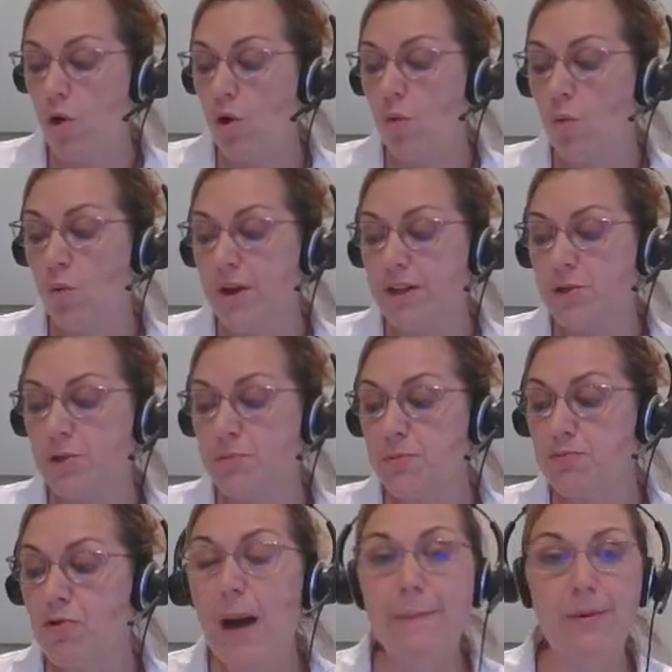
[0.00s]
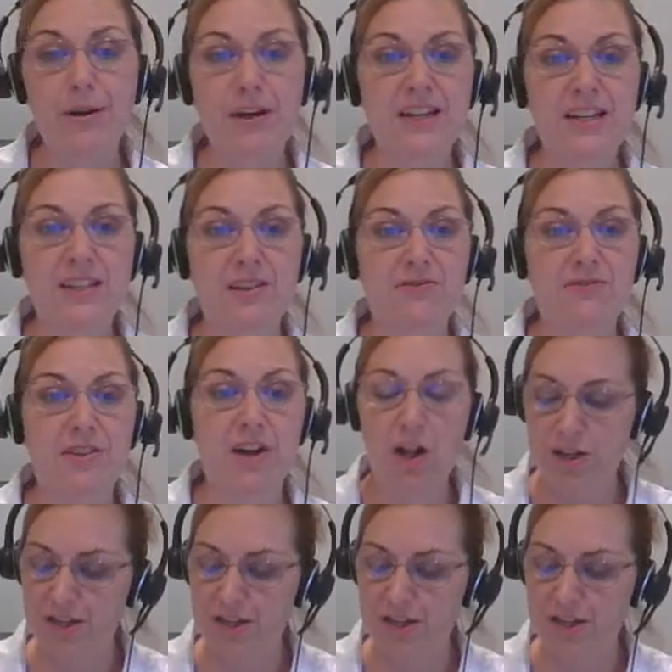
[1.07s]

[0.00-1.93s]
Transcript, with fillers: which property does it fall